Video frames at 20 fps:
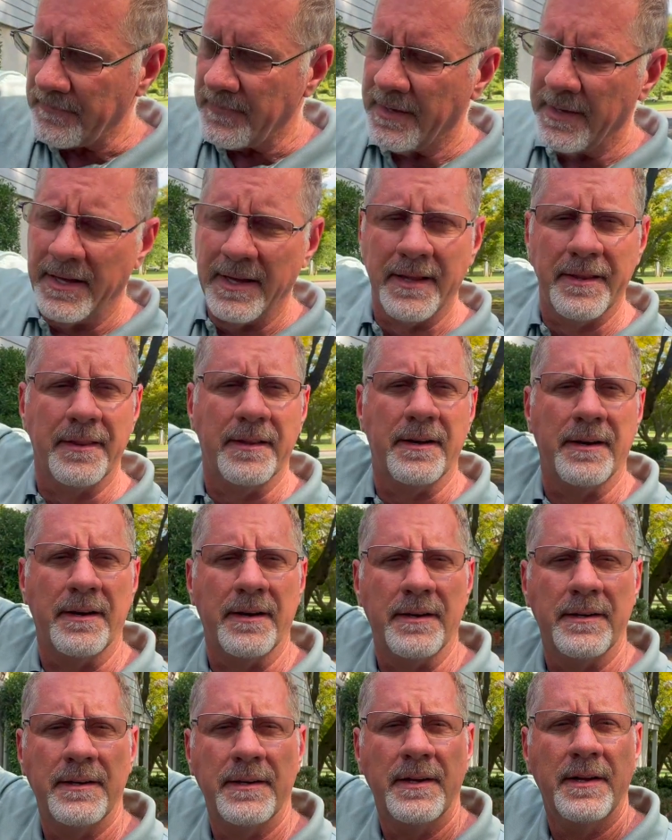in
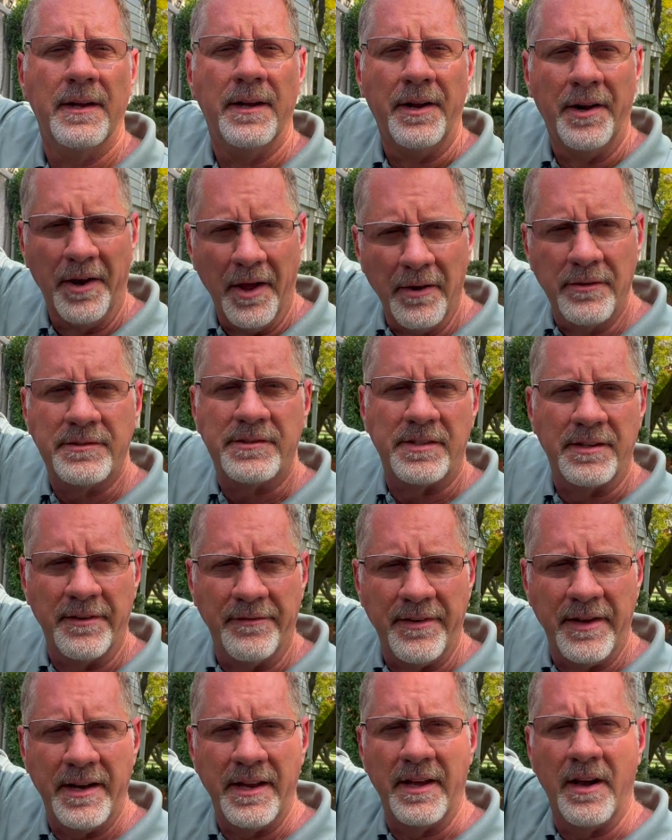the notes of the
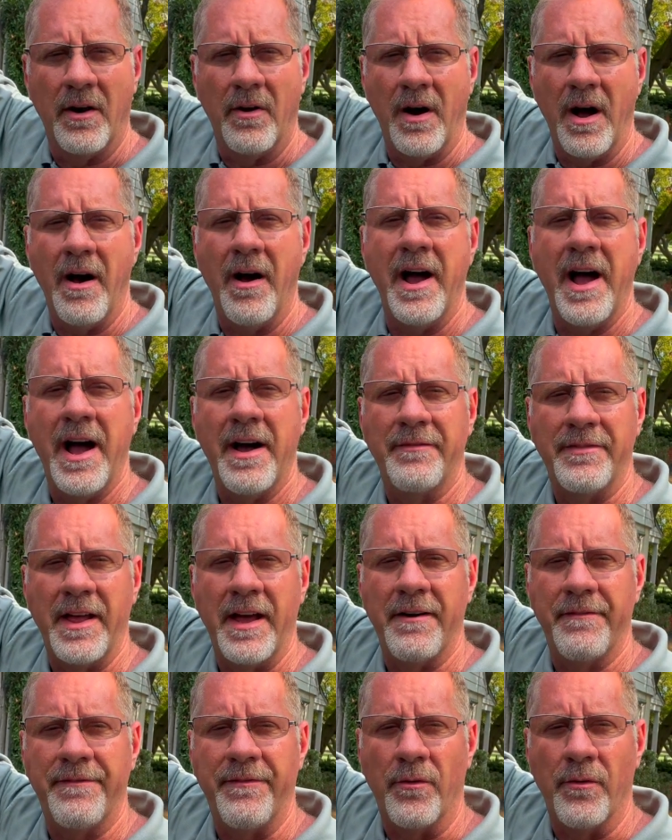video, I'll have
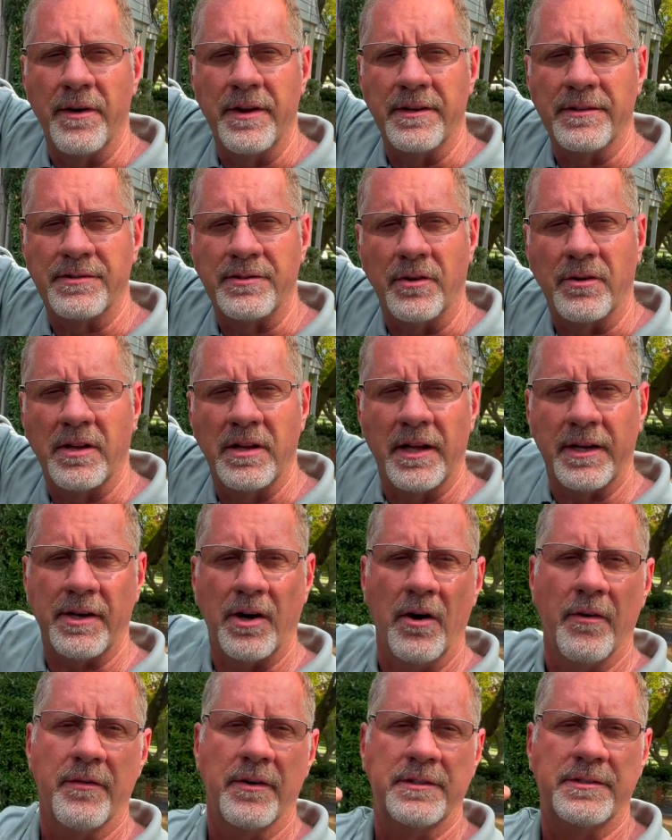that for you. So click
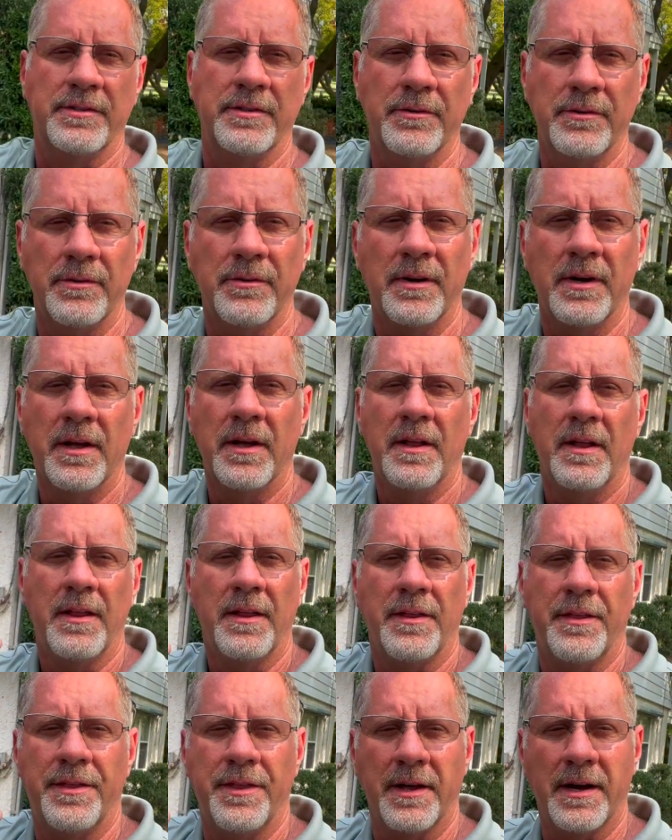over to
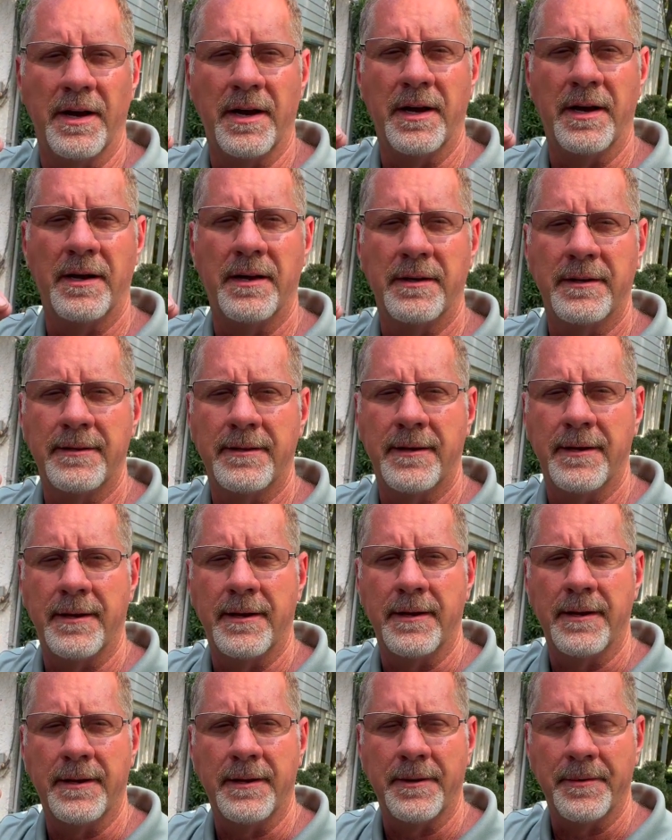
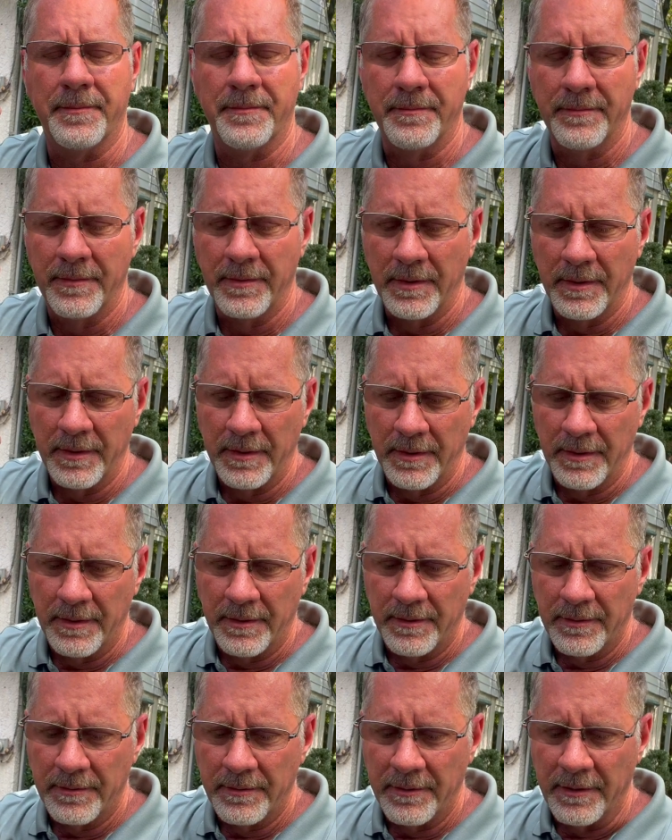the
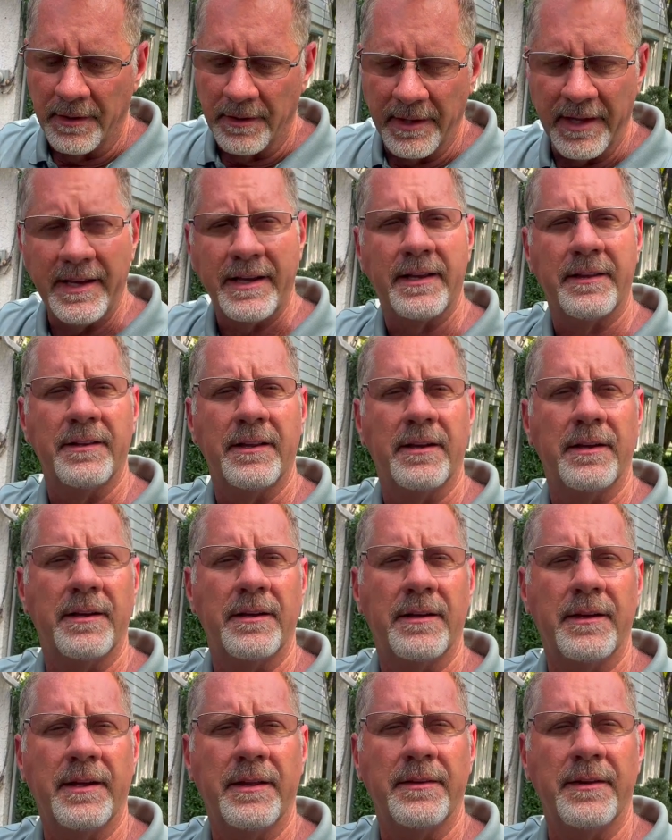link in
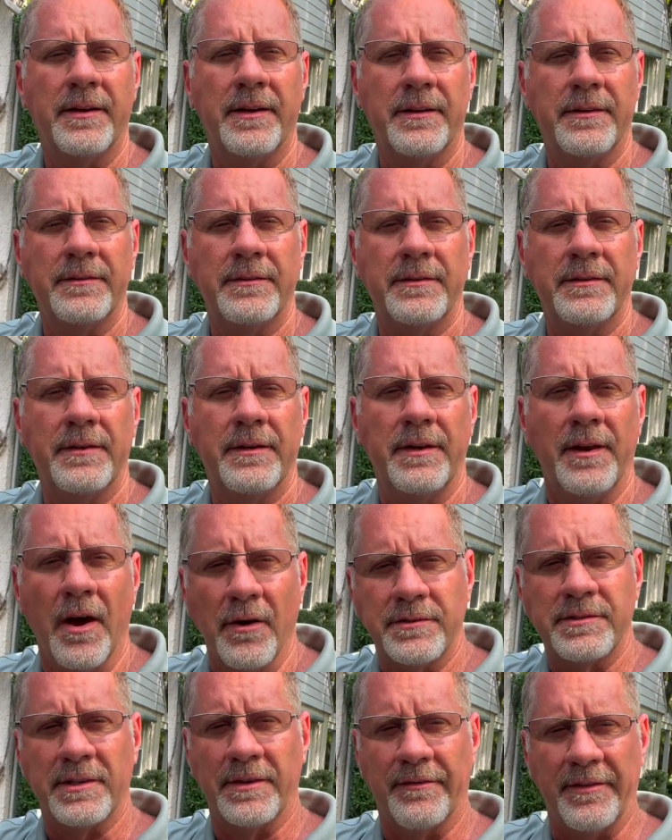the
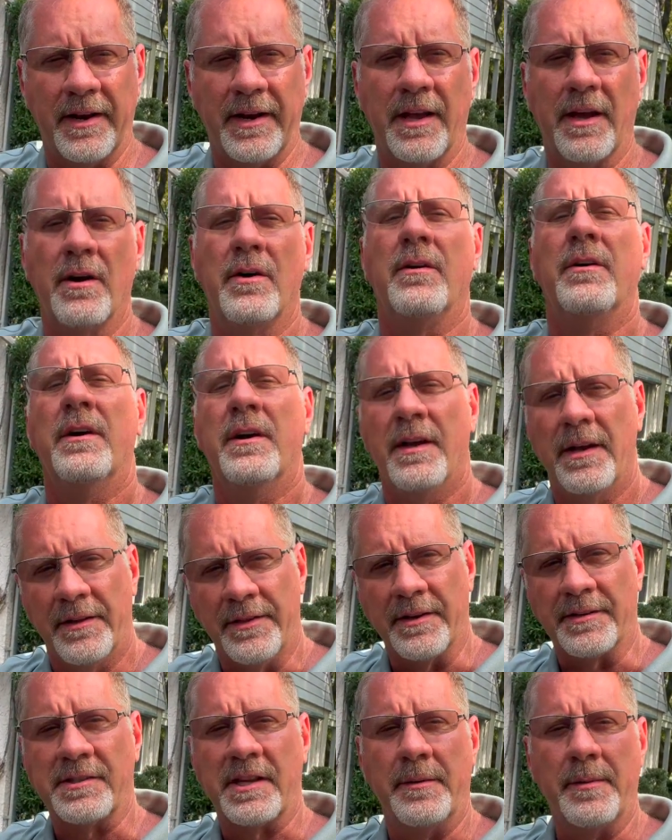notes of the video.
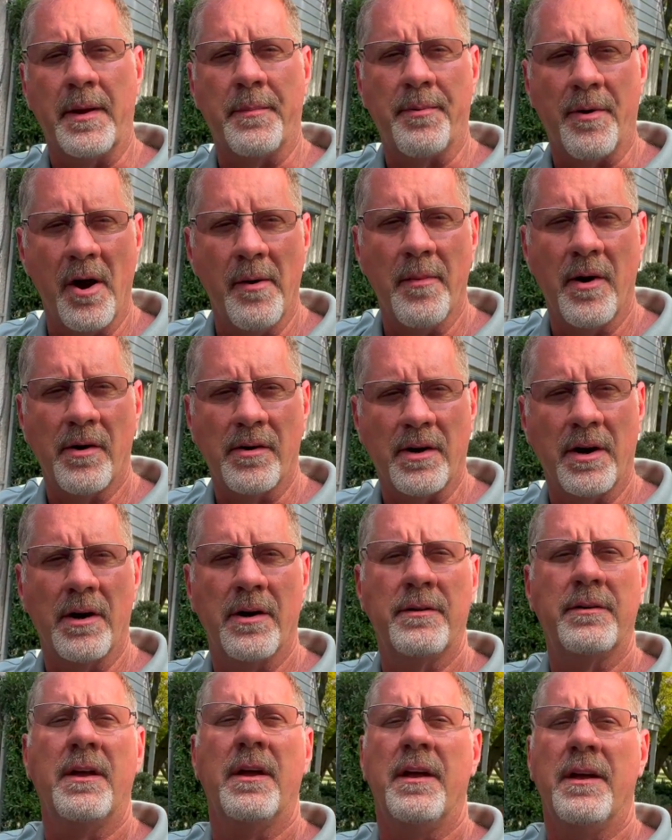There's gonna be a promo
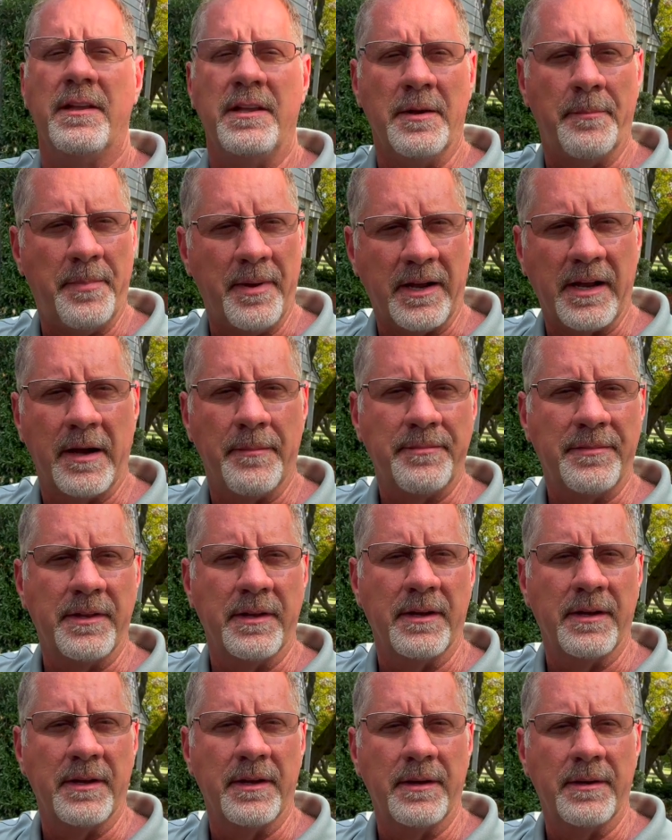code. You pick up
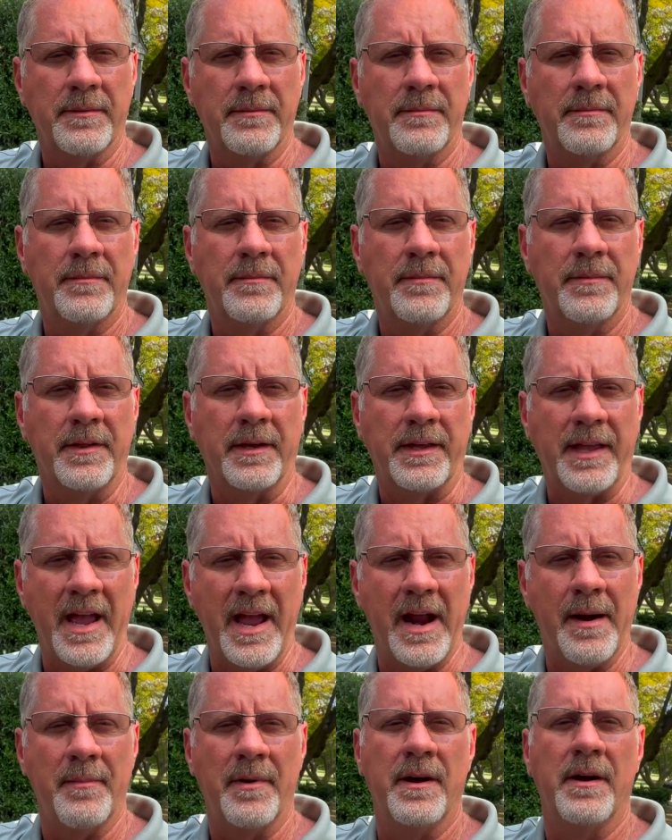the
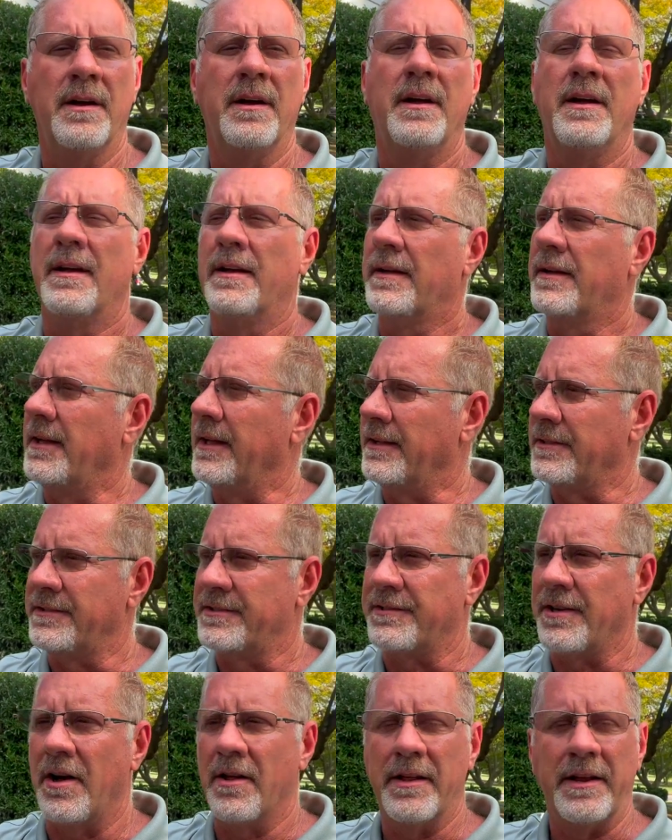camera,
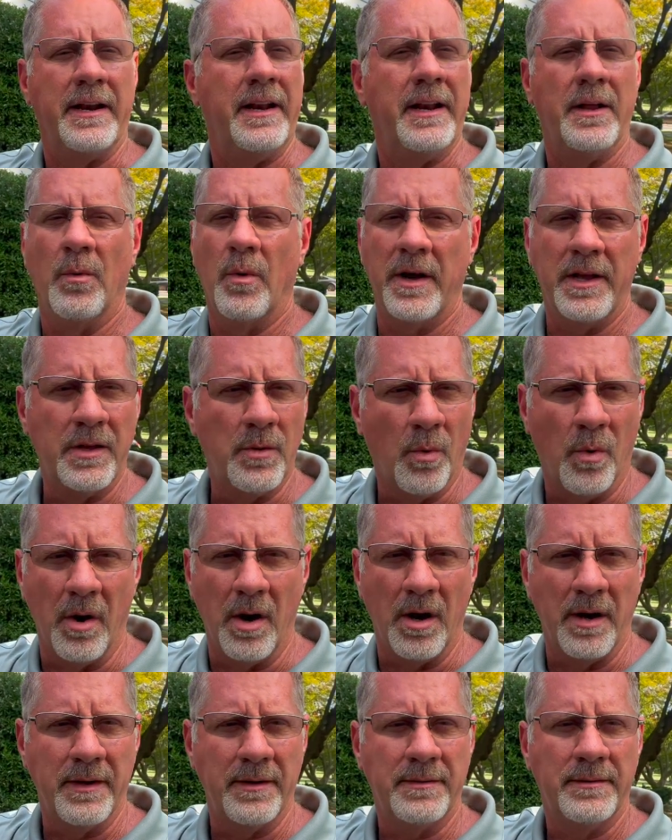install it any way you
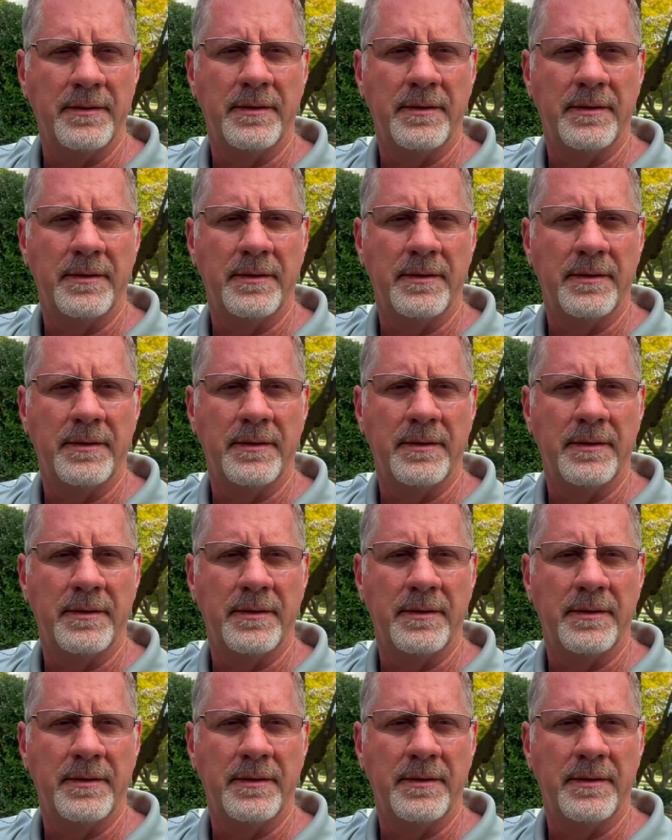want.